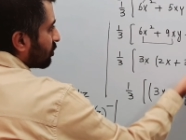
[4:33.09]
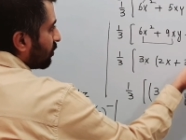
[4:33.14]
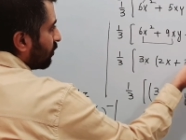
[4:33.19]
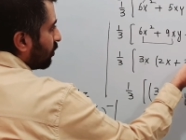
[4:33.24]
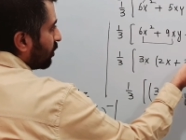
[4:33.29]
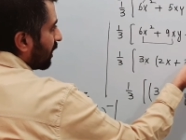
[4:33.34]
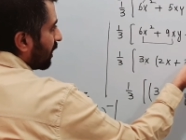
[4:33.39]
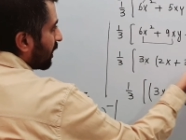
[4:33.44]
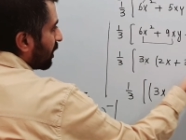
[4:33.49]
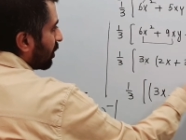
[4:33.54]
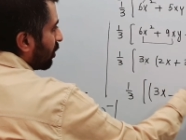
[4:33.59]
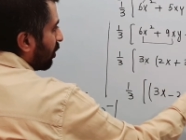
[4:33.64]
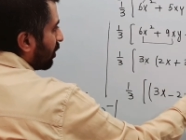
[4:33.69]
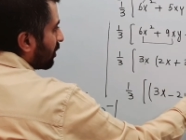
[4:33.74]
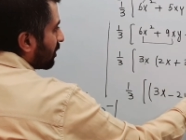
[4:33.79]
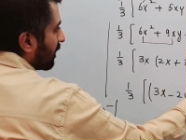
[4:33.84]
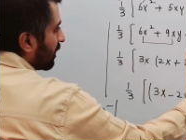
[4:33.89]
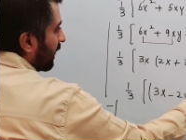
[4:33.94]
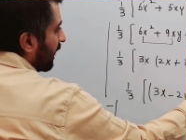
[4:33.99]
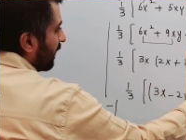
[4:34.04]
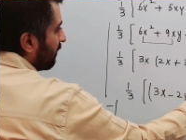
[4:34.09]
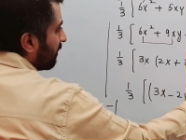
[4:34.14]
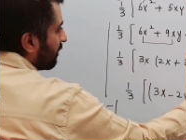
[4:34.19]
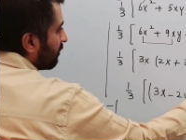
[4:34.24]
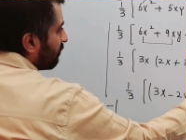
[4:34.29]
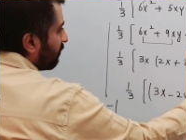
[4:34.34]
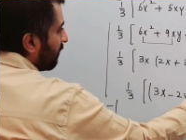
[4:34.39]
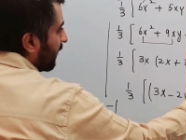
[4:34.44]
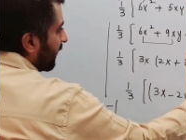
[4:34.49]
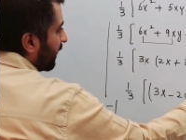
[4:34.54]
So we are not
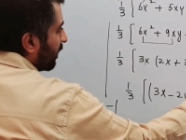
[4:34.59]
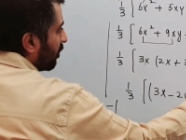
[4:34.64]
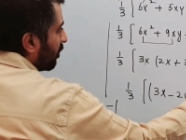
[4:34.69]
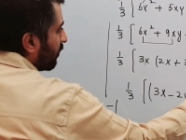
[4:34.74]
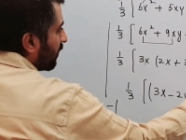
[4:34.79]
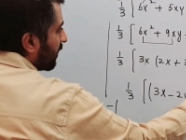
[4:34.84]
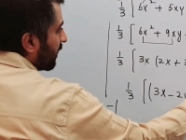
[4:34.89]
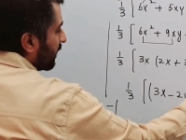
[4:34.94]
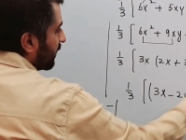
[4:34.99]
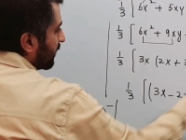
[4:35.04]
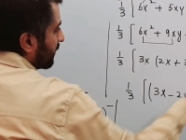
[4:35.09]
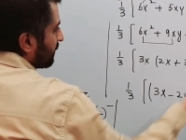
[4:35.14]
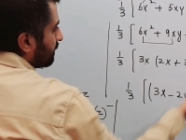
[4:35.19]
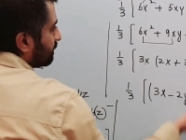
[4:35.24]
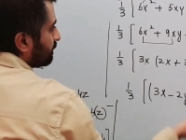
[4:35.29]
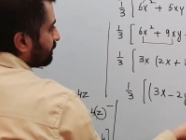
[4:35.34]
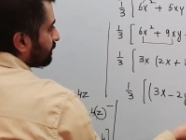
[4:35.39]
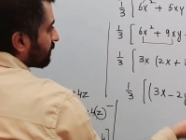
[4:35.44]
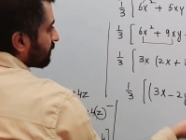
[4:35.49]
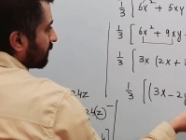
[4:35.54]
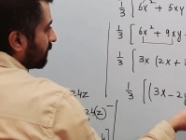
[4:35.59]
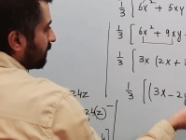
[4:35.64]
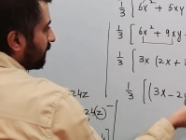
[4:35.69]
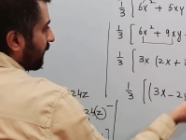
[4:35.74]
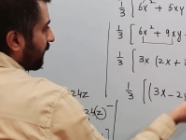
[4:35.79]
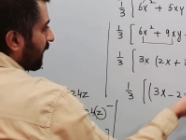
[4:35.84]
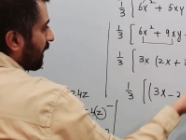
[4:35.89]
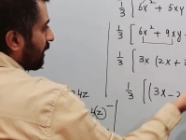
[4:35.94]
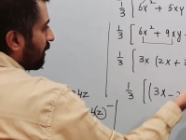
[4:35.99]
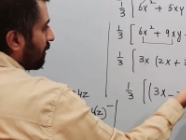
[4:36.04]
having y over here.
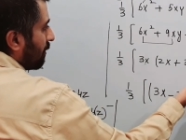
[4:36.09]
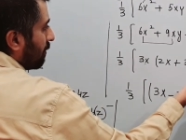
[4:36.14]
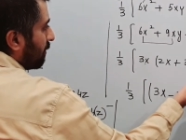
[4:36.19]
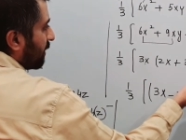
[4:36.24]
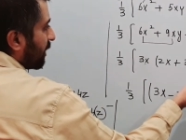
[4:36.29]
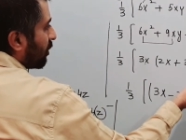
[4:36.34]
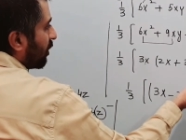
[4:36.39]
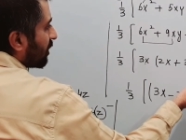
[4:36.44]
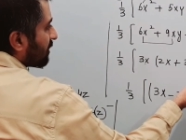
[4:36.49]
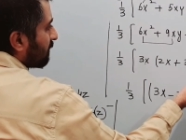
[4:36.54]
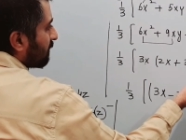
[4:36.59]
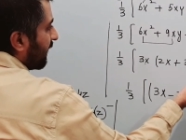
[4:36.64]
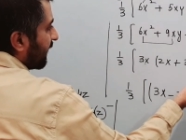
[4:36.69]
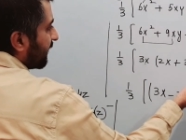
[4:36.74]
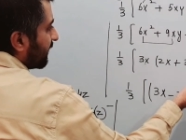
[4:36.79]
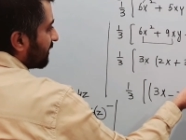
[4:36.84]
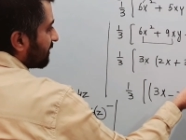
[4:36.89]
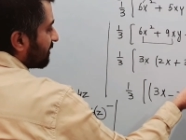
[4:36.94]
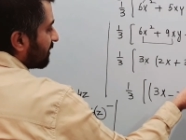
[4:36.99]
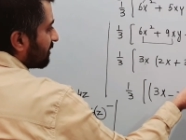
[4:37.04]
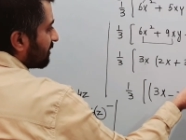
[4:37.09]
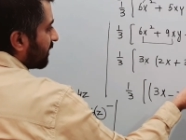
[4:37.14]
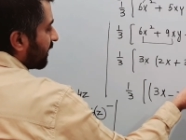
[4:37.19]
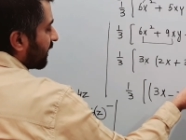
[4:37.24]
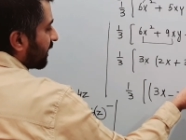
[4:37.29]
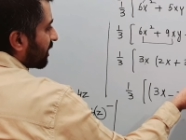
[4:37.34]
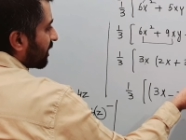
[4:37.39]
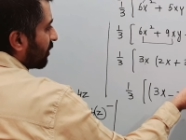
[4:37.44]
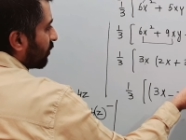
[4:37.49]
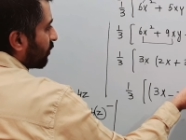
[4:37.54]
Because minus is
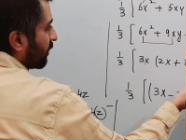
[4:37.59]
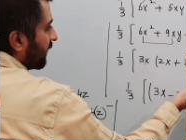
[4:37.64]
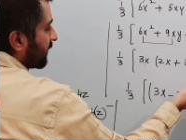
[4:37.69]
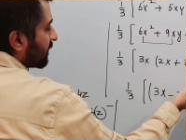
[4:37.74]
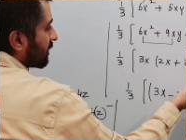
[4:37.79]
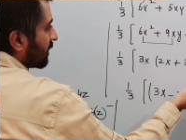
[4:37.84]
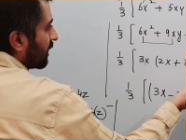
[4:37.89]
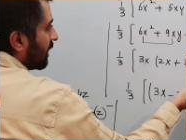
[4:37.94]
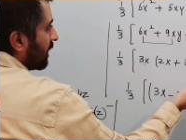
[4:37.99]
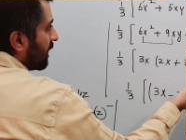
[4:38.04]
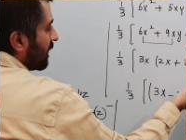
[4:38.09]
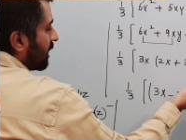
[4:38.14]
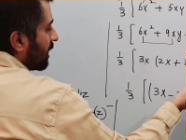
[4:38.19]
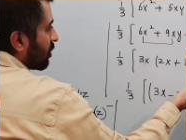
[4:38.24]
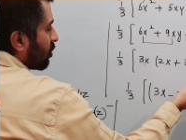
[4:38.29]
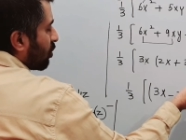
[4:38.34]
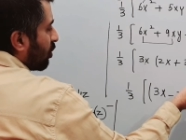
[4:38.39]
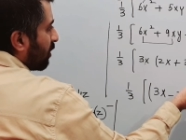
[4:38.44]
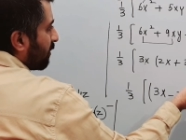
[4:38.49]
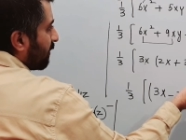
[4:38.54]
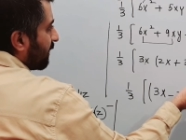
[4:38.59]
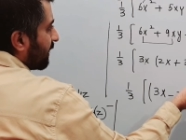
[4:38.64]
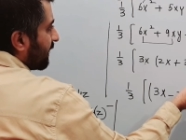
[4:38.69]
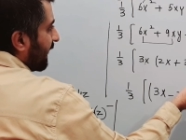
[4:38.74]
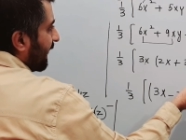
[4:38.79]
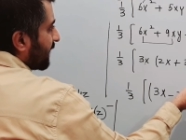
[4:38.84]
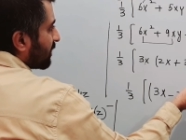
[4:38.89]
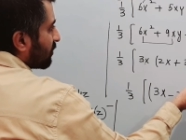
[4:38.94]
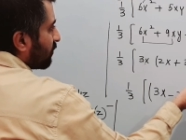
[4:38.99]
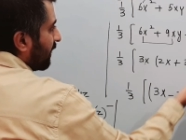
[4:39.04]
taken out as common
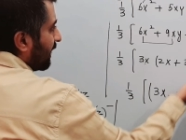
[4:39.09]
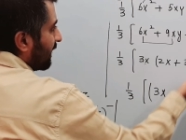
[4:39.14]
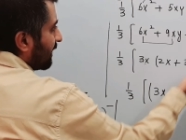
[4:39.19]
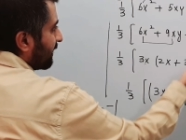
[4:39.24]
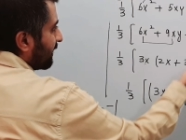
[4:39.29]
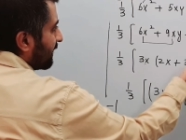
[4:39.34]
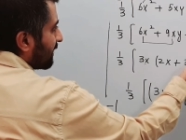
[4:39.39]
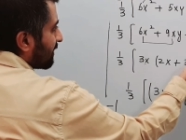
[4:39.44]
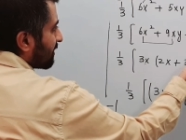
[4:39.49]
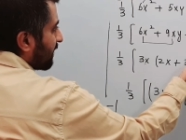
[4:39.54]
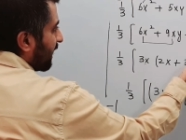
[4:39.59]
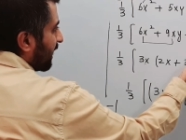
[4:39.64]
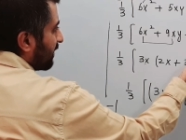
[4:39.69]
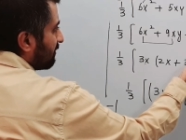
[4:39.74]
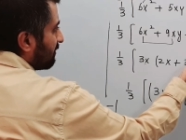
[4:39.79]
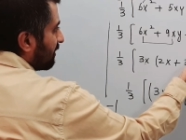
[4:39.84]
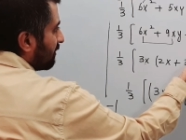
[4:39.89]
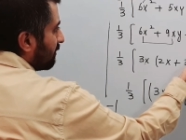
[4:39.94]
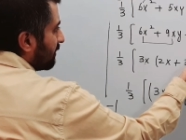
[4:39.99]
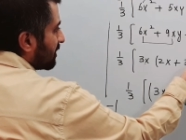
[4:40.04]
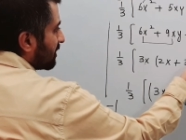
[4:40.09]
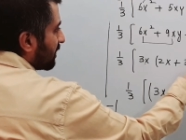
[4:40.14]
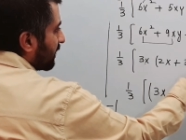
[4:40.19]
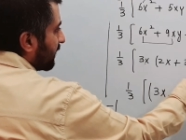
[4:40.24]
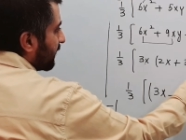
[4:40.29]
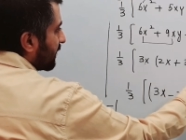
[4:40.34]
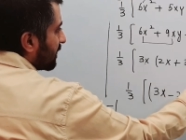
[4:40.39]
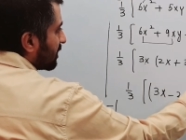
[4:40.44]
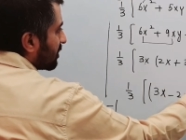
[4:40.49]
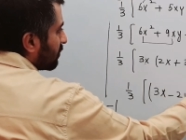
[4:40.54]
as well, this sign will be
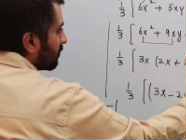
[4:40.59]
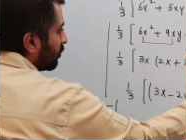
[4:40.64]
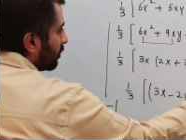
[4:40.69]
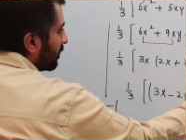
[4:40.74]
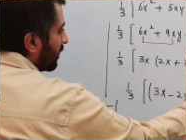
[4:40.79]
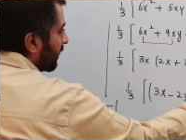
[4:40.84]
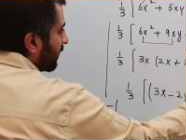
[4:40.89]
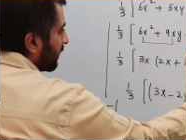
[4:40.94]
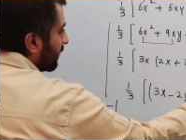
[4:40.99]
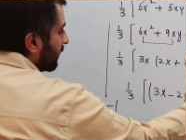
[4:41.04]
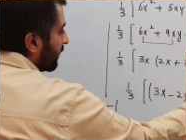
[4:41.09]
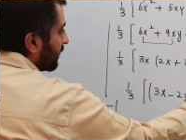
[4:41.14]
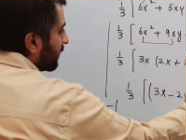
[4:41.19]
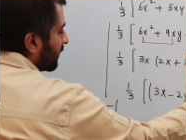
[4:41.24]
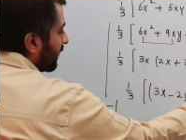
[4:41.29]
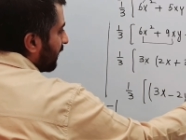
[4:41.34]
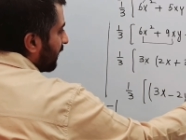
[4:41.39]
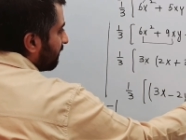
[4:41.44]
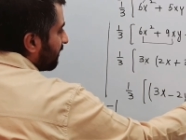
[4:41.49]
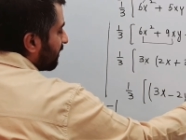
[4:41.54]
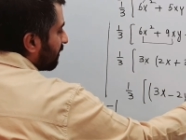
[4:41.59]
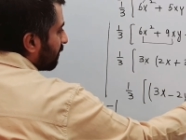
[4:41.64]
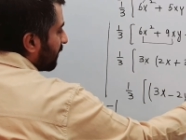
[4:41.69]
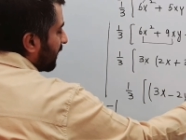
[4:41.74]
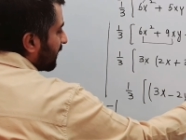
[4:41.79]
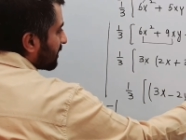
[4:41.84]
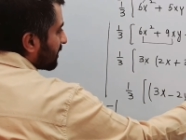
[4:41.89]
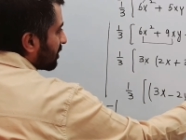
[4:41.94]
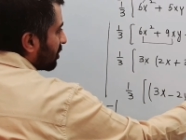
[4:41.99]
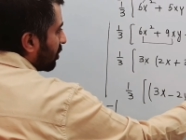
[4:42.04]
changed. We are here having
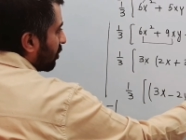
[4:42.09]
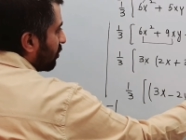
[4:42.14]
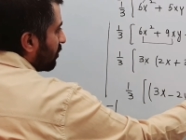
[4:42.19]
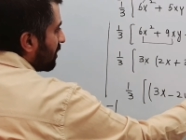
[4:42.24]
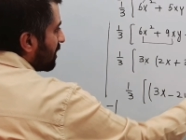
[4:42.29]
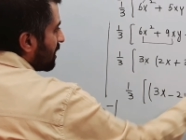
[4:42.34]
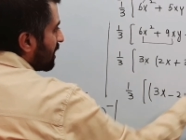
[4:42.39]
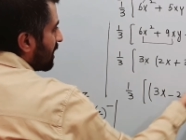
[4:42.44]
plus now.